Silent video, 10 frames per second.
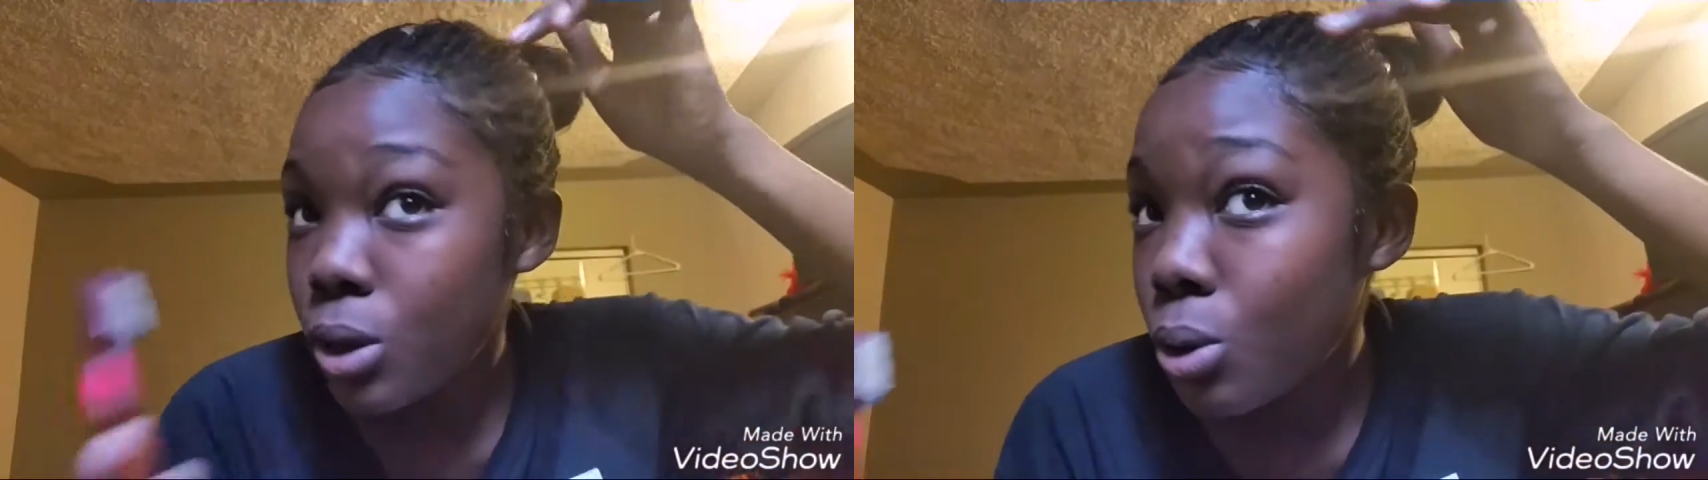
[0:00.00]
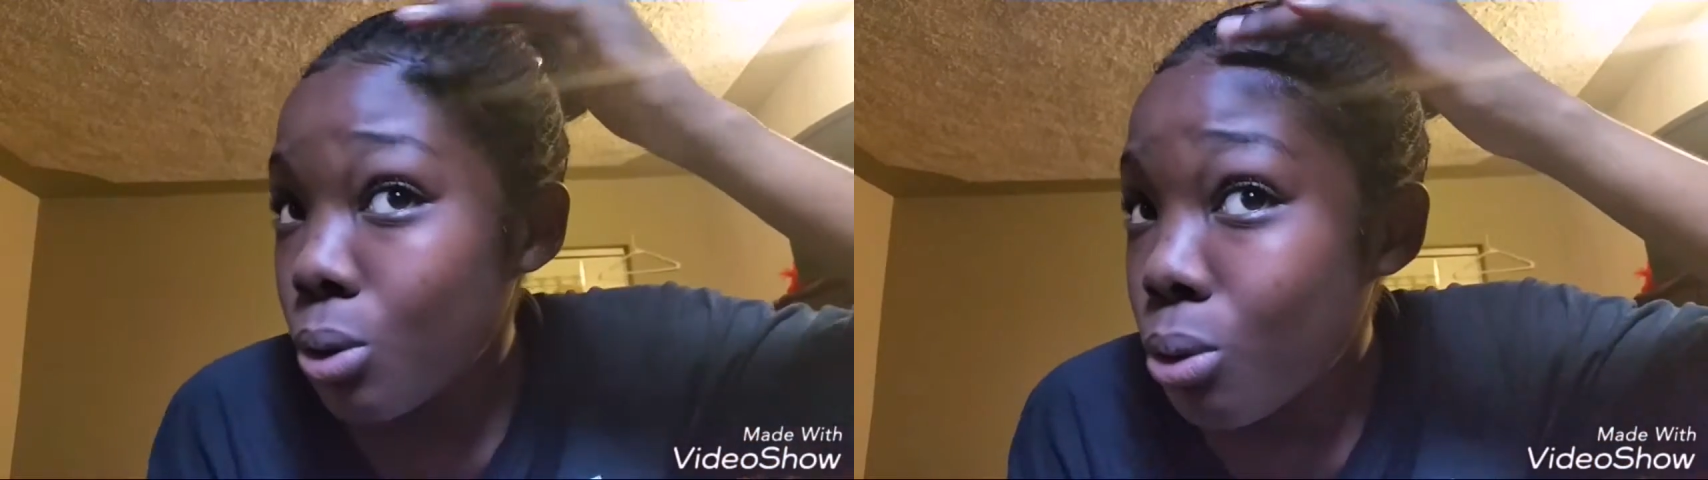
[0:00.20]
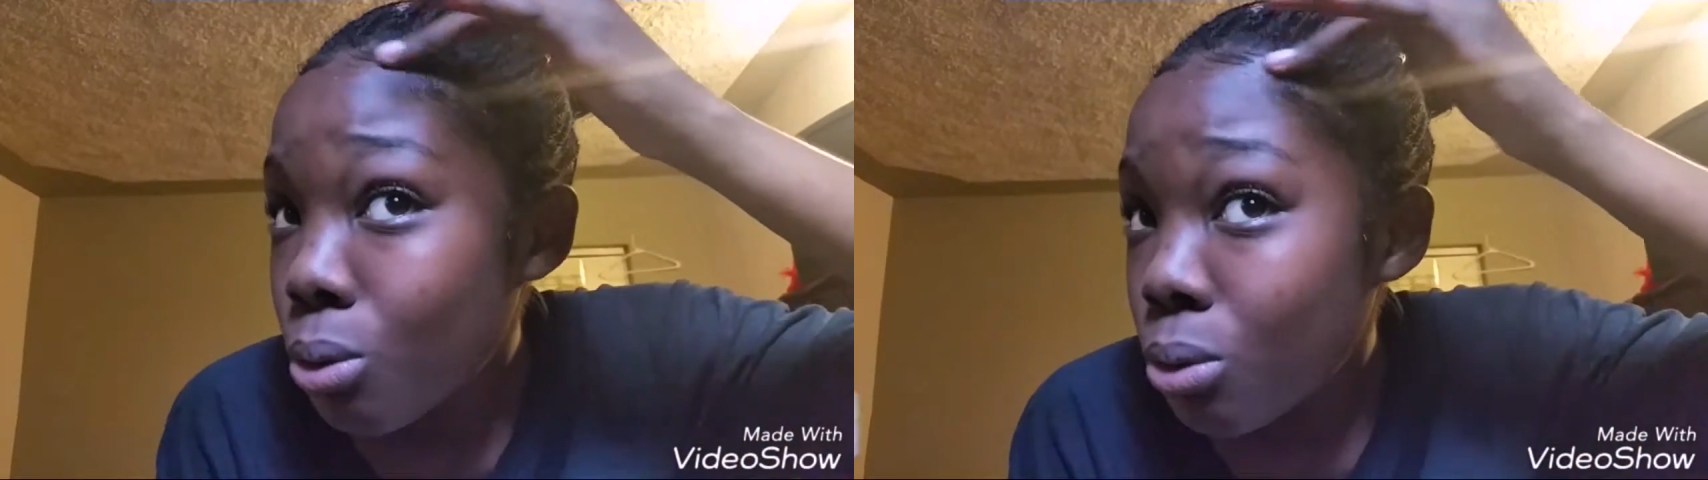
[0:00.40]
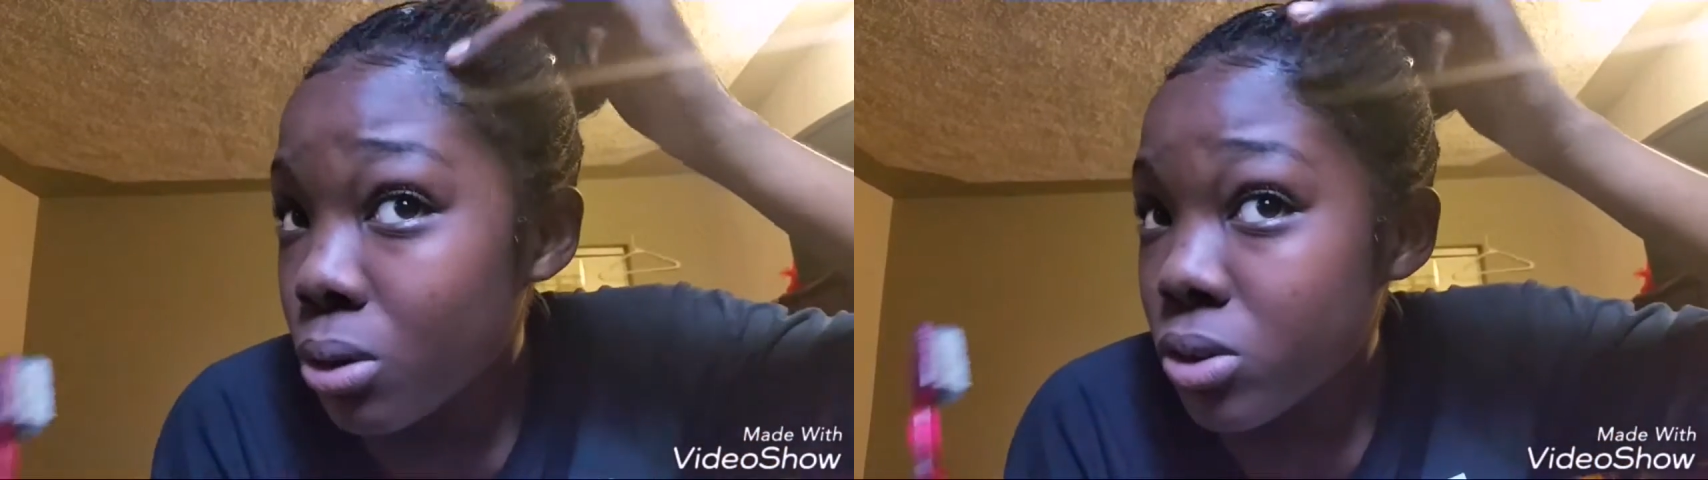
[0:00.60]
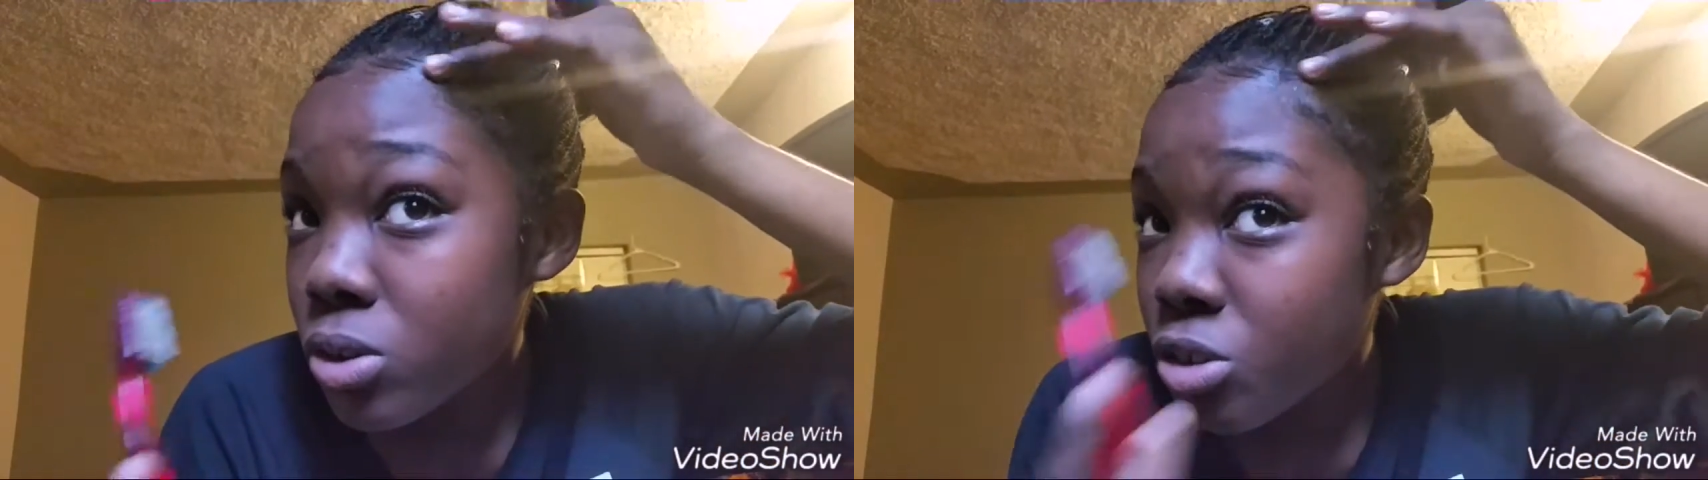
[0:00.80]
you
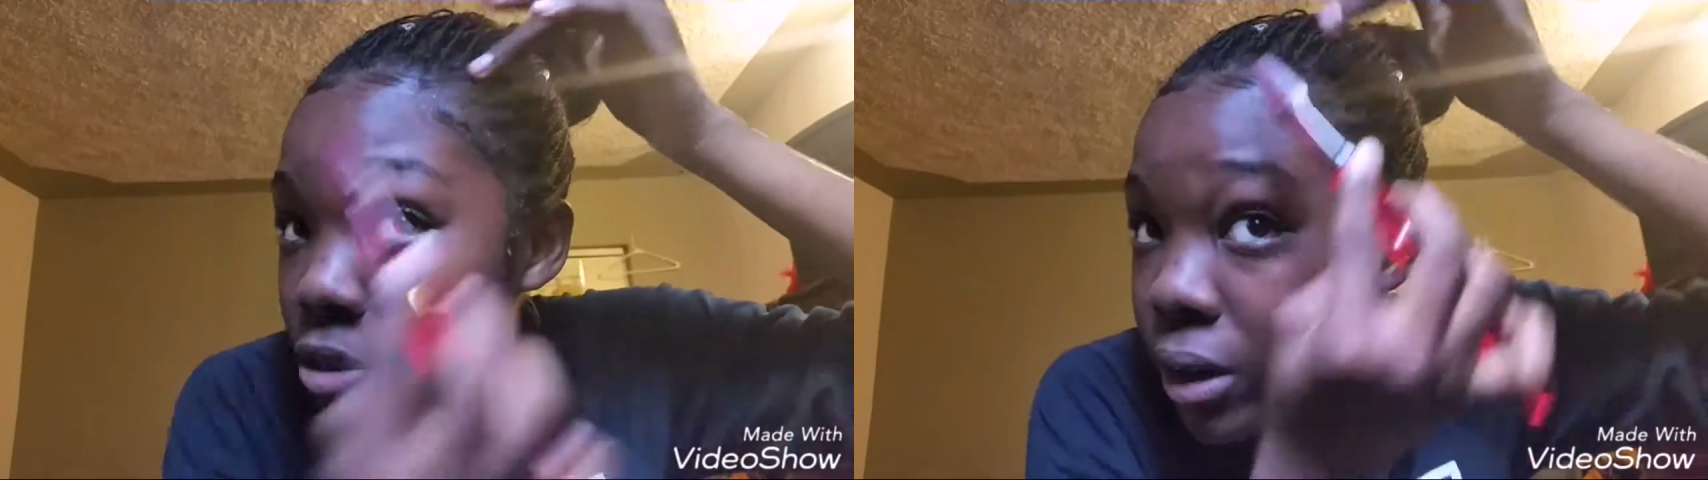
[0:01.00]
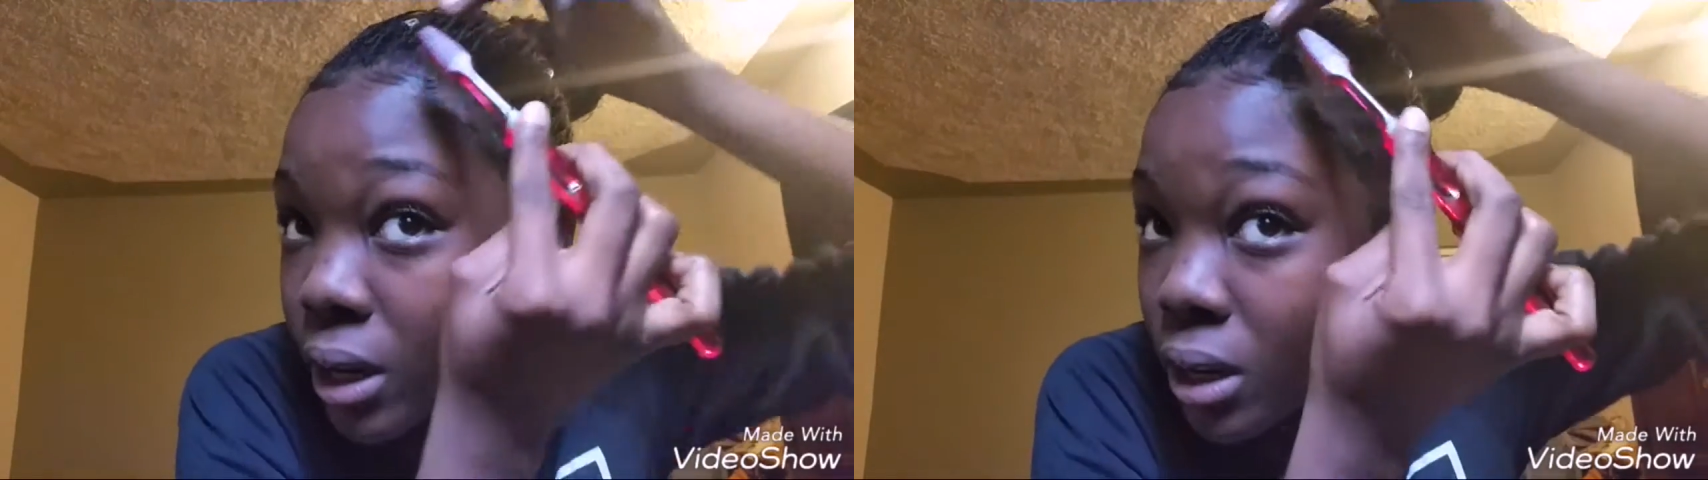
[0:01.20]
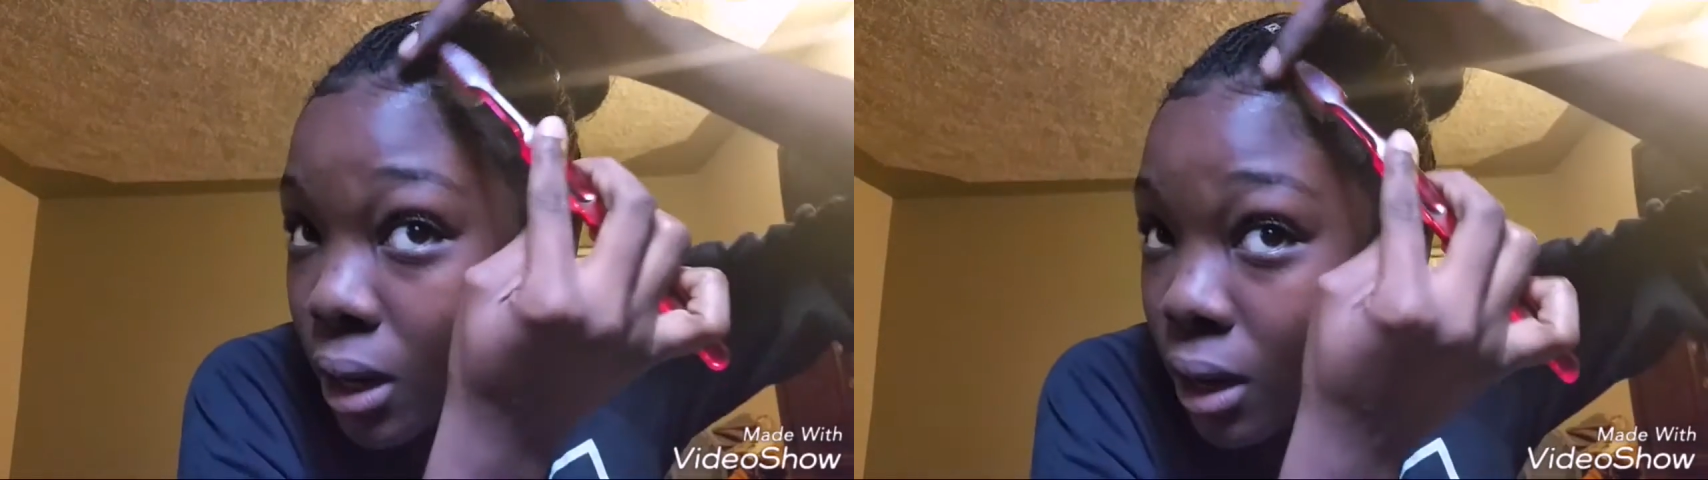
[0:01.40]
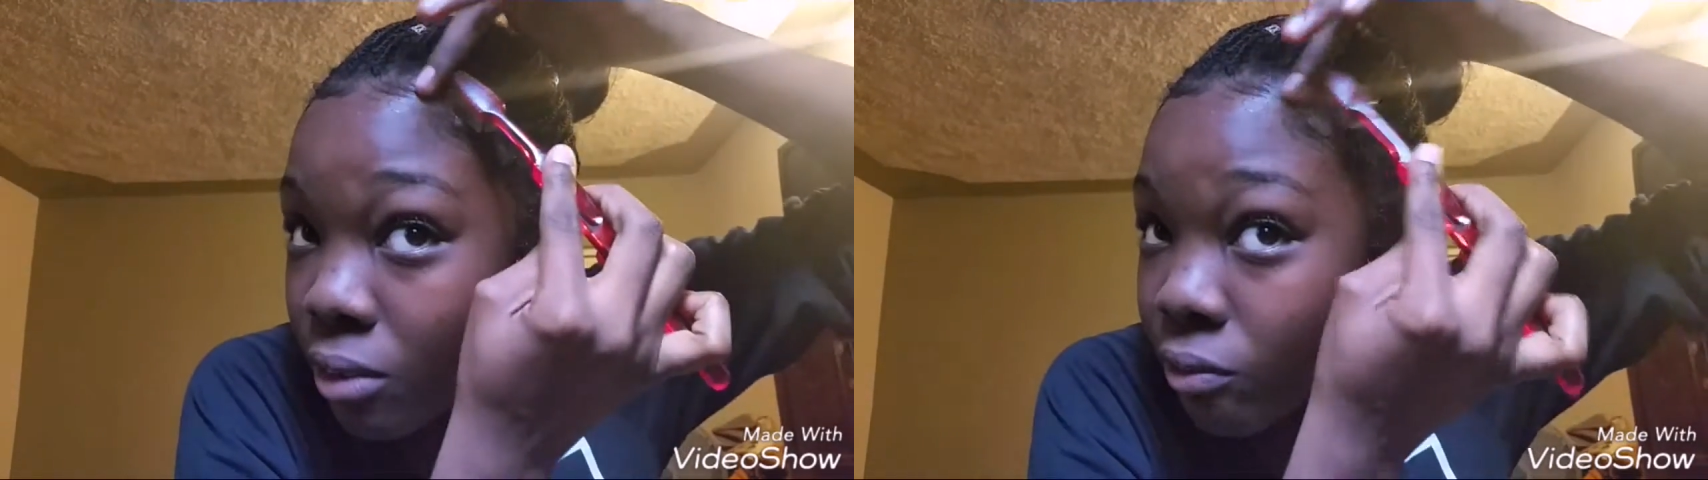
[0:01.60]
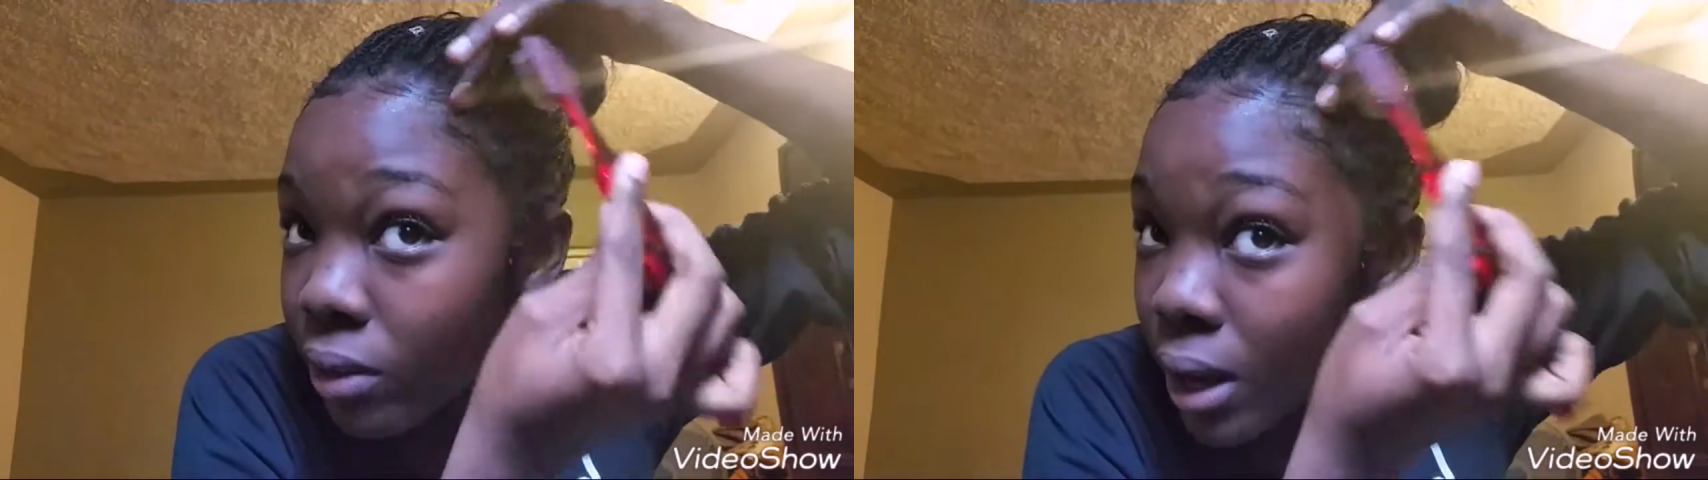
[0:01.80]
know, straight
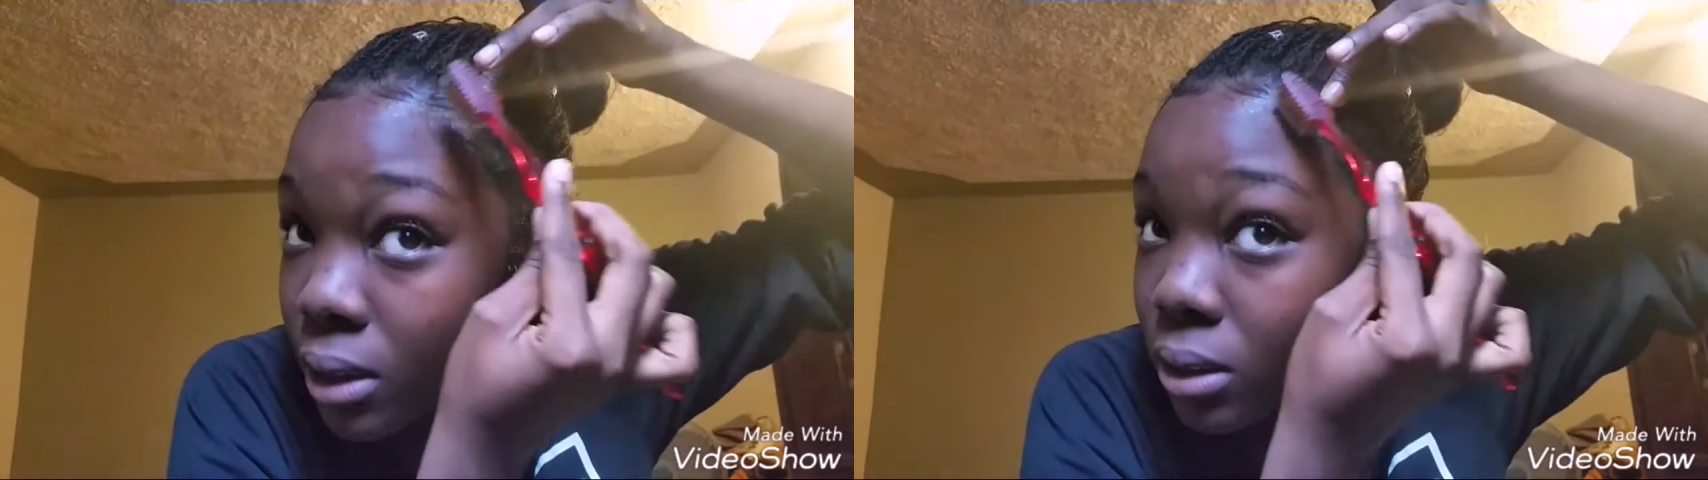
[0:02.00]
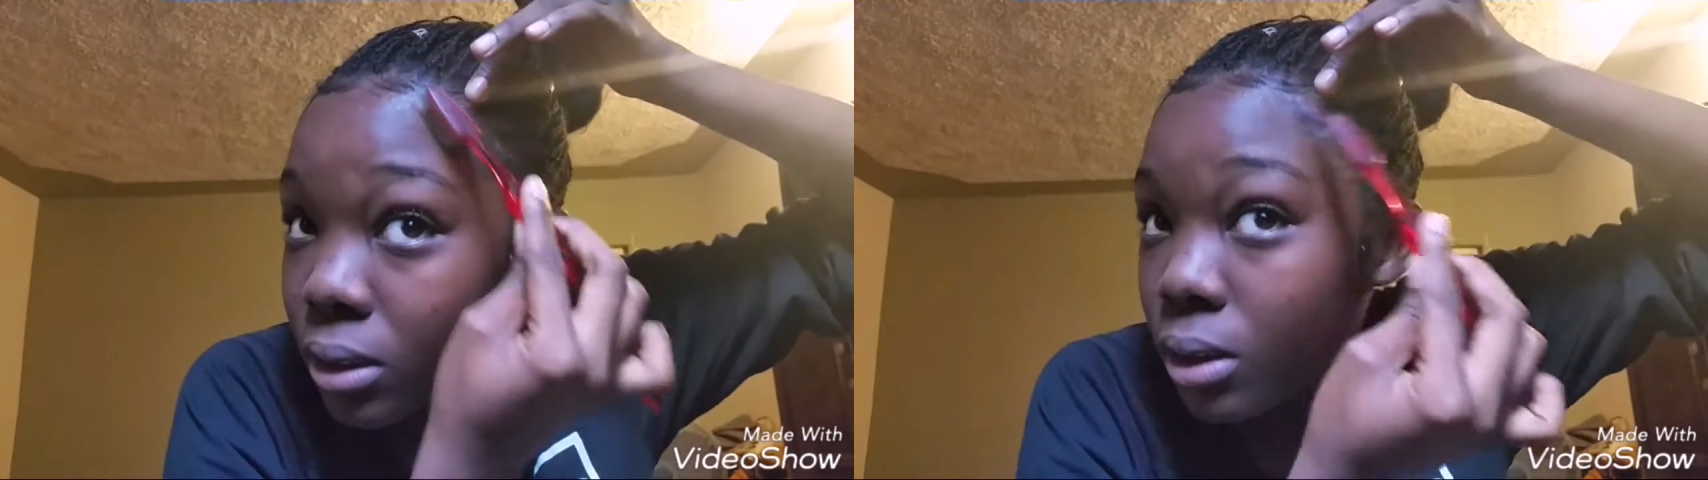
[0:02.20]
and flat.